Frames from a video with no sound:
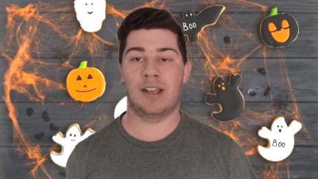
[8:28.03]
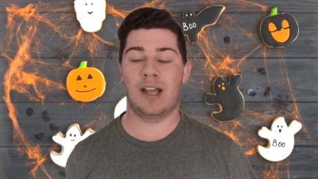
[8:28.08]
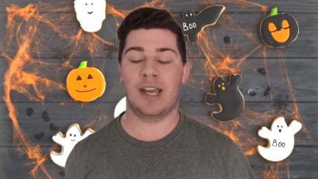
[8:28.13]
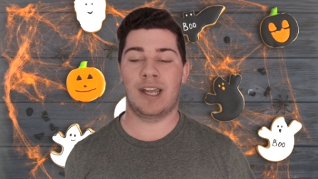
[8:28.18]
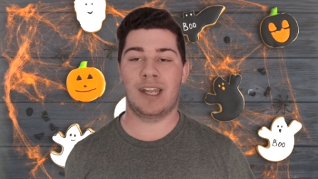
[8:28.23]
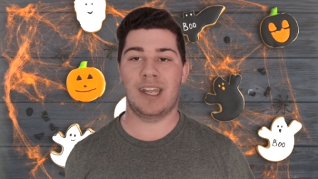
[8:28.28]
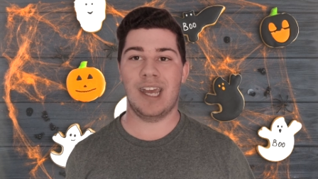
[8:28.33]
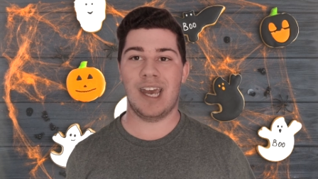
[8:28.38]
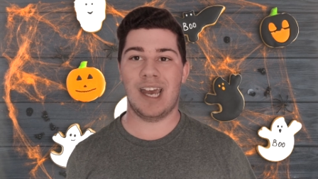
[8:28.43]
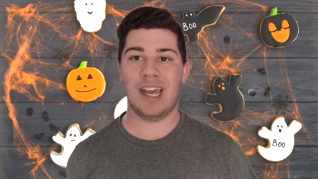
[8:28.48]

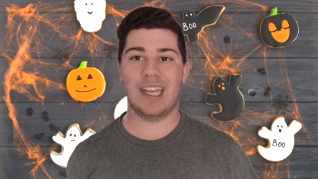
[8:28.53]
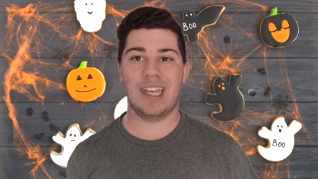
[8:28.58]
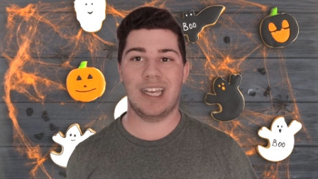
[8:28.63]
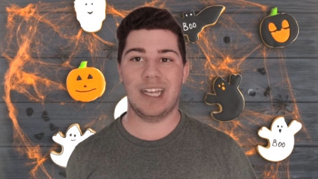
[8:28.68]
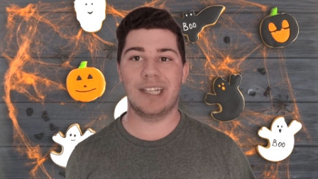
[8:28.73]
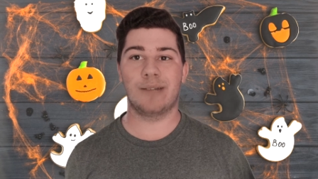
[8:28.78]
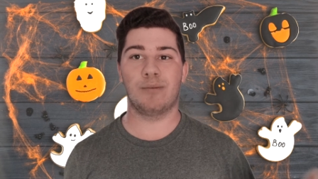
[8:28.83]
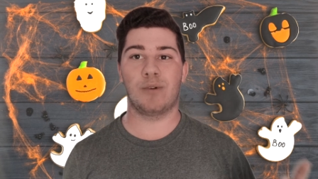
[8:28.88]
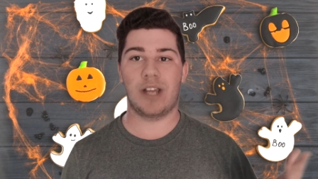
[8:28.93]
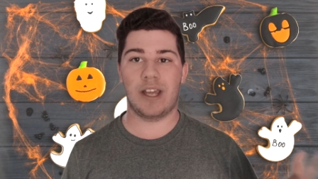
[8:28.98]
Like, yeah,
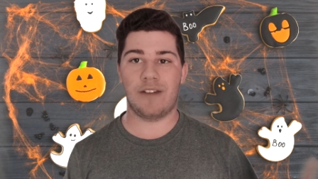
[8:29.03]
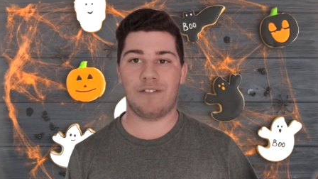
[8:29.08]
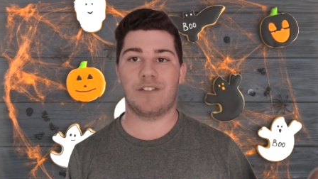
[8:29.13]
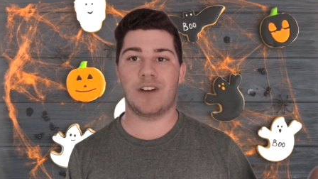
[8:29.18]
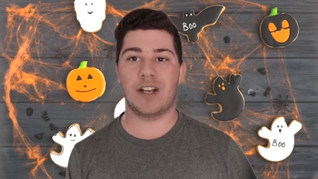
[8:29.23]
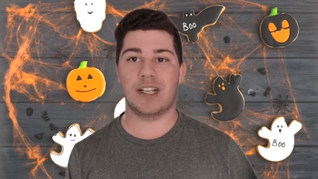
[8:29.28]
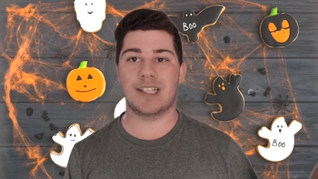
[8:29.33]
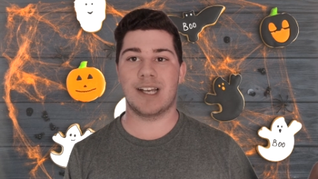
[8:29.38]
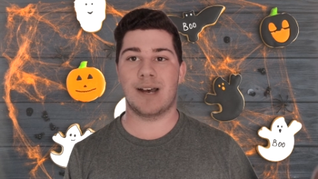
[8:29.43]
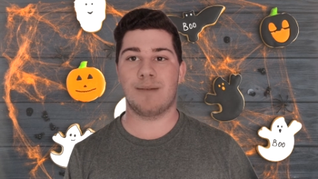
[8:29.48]
kids will get
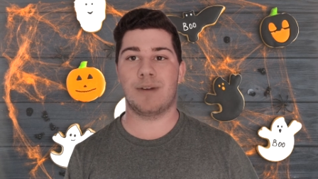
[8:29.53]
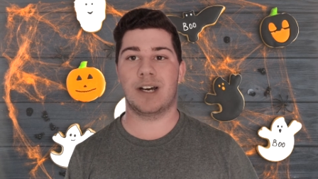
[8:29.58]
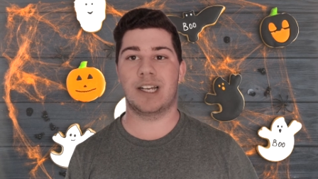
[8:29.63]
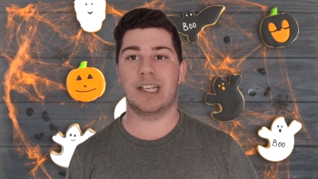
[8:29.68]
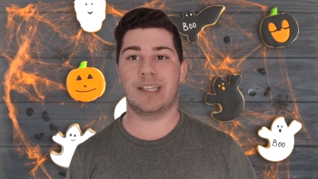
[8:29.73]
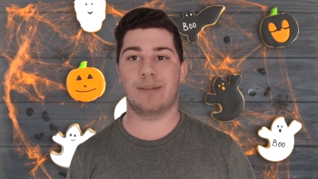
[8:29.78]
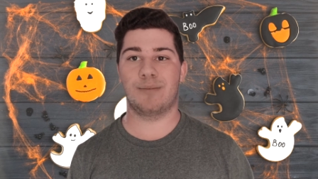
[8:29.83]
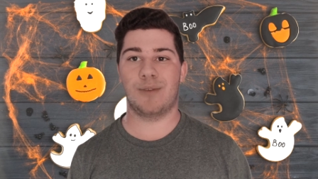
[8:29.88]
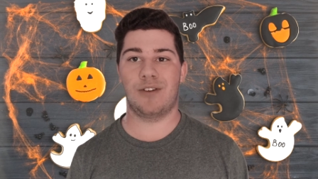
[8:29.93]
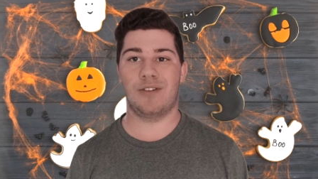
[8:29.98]
freaked out by
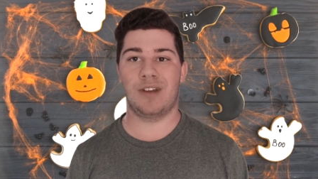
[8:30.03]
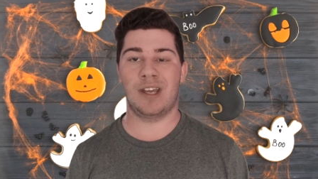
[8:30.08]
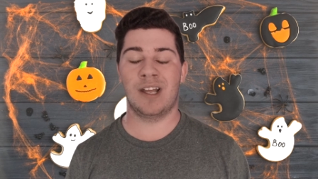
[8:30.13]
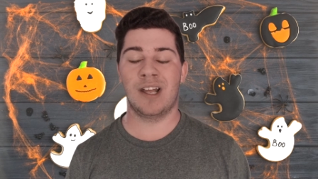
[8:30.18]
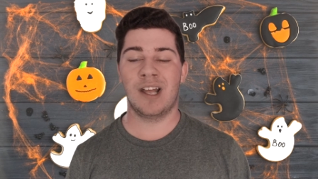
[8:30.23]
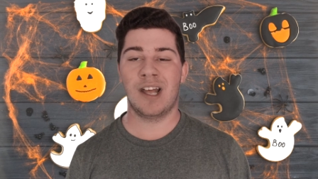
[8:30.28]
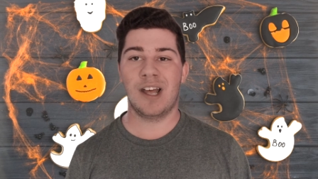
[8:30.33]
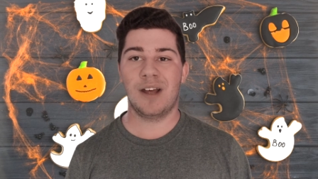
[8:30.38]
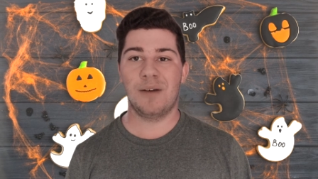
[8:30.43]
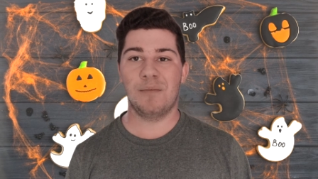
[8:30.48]
this movie,
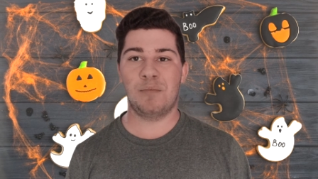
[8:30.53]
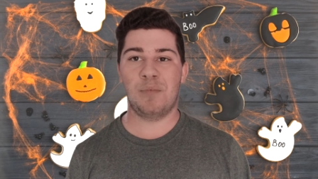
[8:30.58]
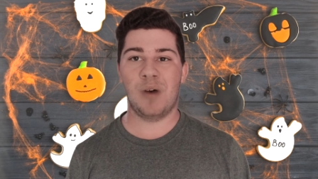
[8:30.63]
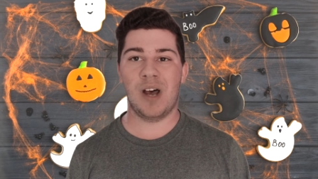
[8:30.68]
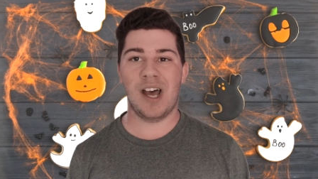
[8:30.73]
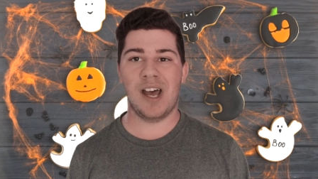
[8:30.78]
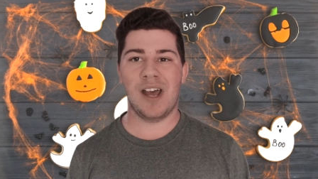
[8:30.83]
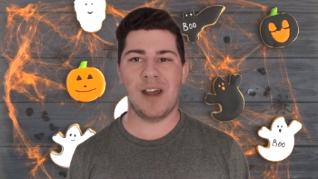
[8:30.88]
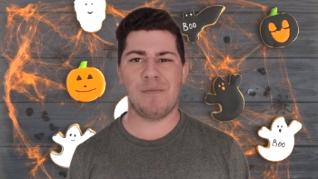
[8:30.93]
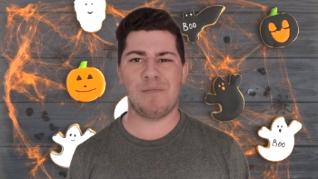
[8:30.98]

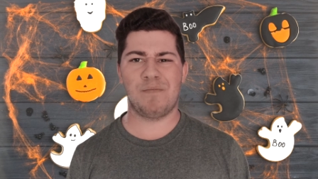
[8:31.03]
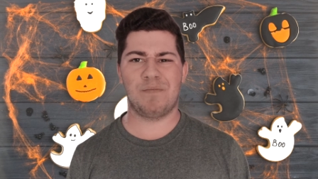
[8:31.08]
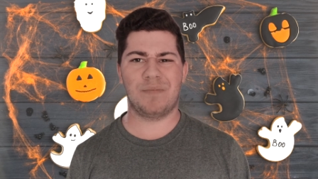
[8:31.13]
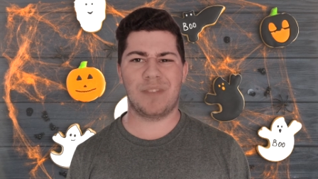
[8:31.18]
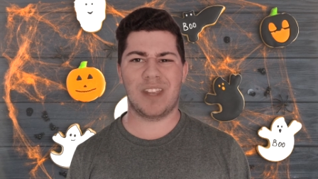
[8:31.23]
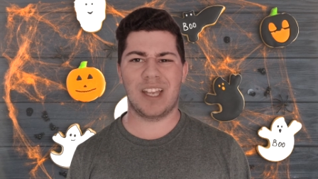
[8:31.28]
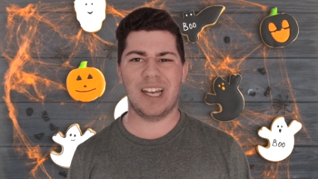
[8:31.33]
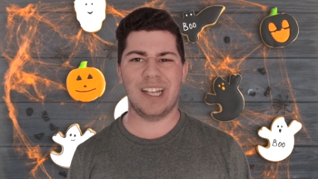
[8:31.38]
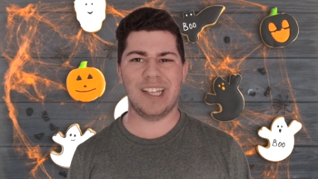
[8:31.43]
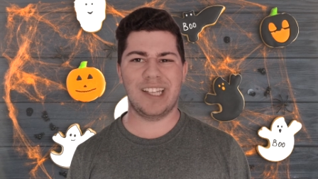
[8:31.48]
but
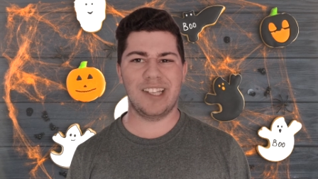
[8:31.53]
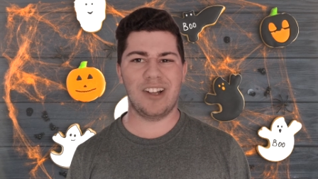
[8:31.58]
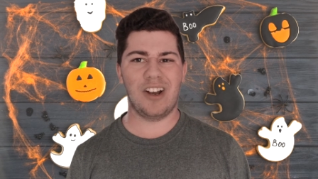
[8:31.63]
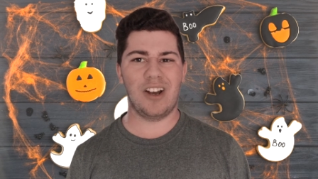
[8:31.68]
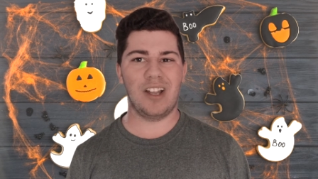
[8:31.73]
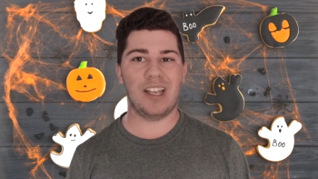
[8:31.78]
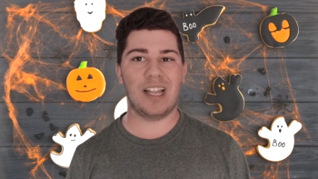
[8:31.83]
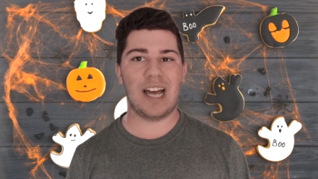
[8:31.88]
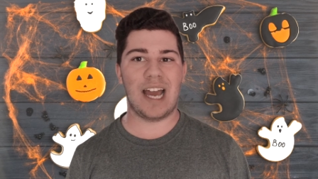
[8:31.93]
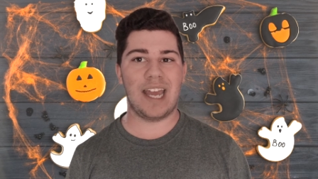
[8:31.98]
it's
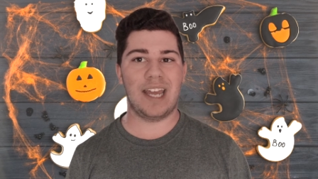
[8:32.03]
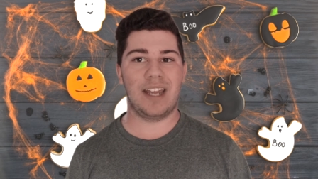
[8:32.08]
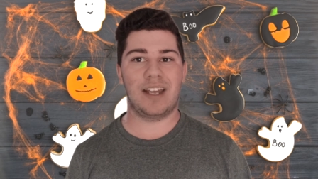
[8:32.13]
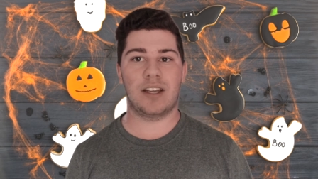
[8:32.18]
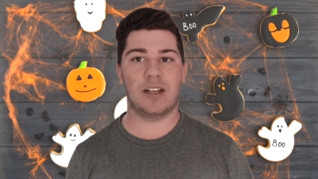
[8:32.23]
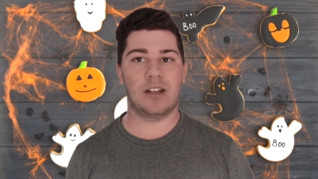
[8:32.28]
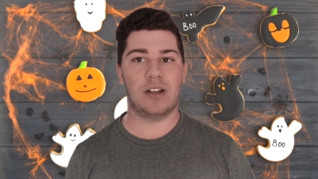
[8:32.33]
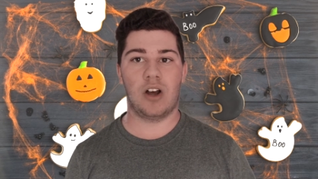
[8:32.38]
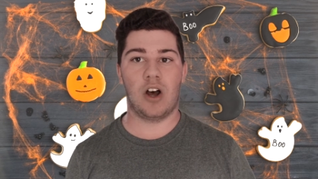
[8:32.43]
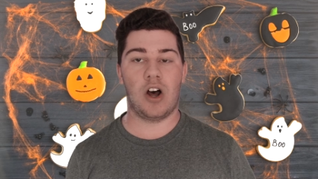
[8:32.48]
not
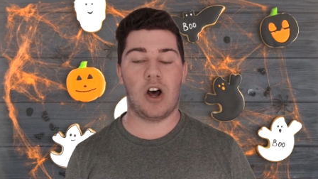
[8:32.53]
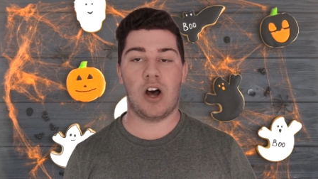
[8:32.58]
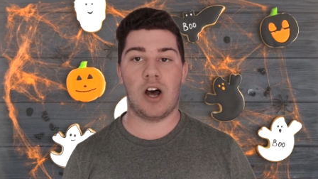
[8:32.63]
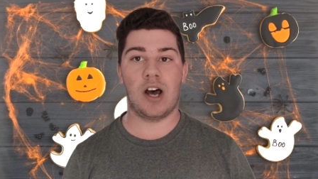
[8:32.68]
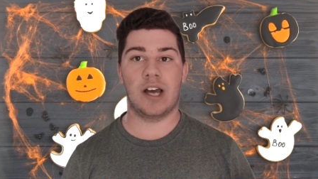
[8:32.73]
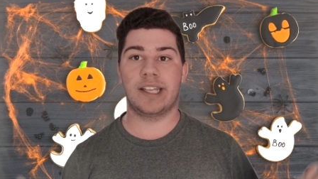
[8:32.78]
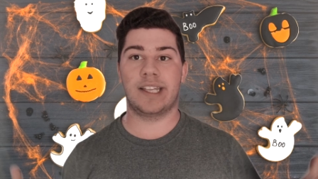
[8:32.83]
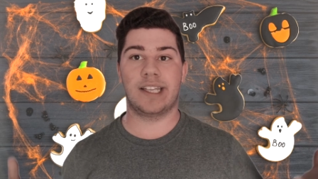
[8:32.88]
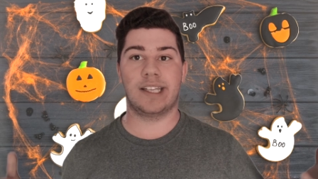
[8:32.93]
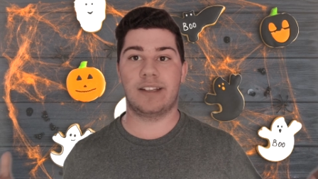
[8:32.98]
like,
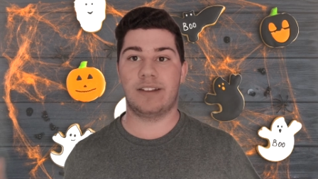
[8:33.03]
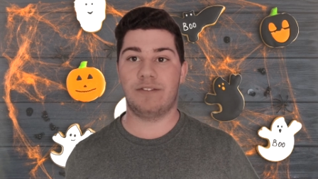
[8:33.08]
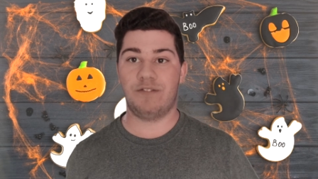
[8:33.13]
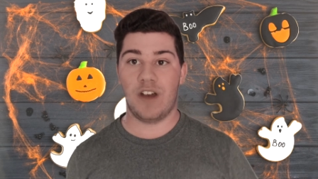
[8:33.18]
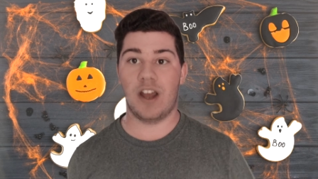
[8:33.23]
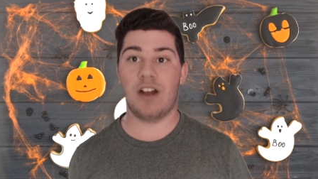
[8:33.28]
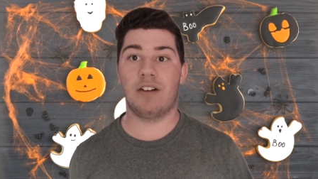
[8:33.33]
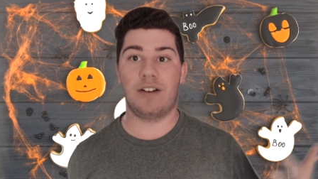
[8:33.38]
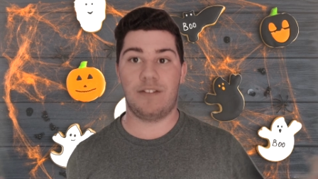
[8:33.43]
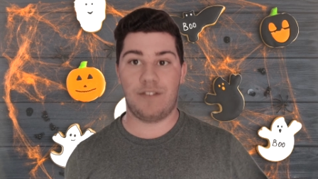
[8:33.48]
oh, it's
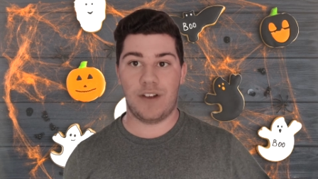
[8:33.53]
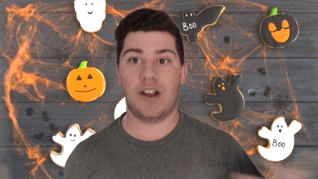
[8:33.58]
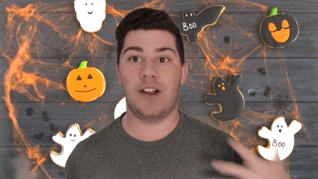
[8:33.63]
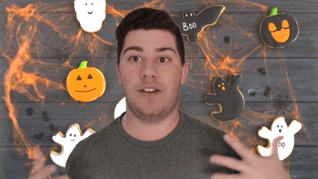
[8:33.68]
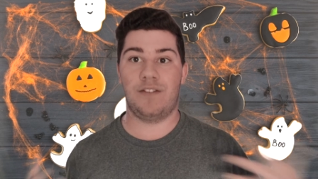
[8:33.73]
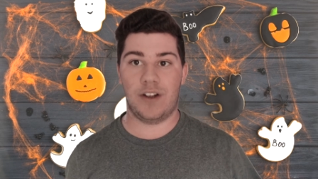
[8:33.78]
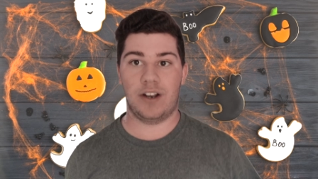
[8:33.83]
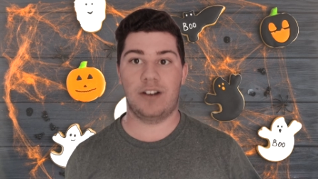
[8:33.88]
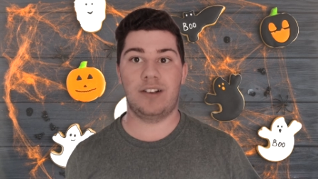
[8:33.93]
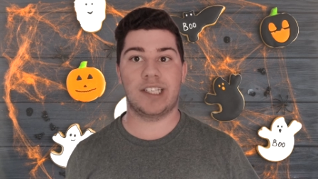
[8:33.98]
very, very,
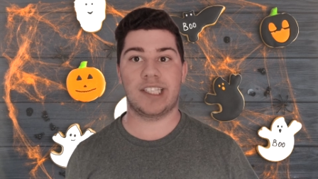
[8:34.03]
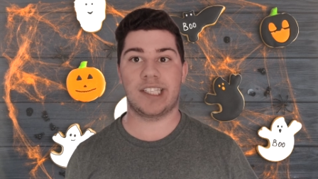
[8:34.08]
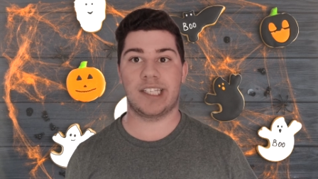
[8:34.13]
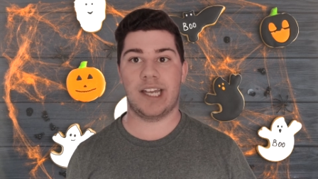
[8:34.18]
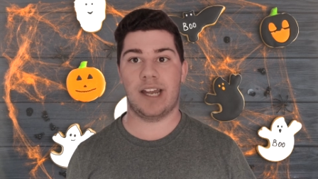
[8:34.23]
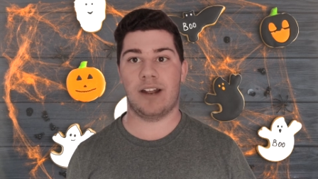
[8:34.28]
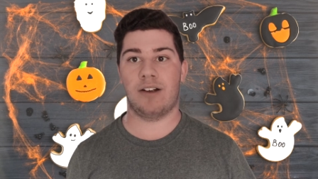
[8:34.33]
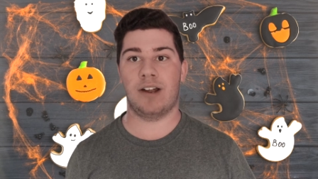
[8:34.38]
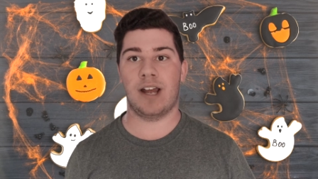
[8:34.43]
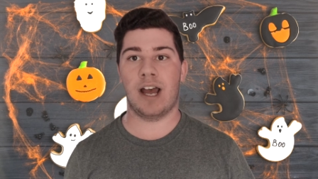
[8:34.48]
very
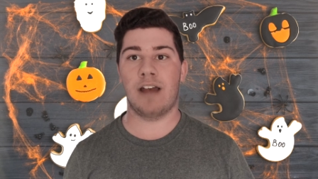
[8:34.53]
scary.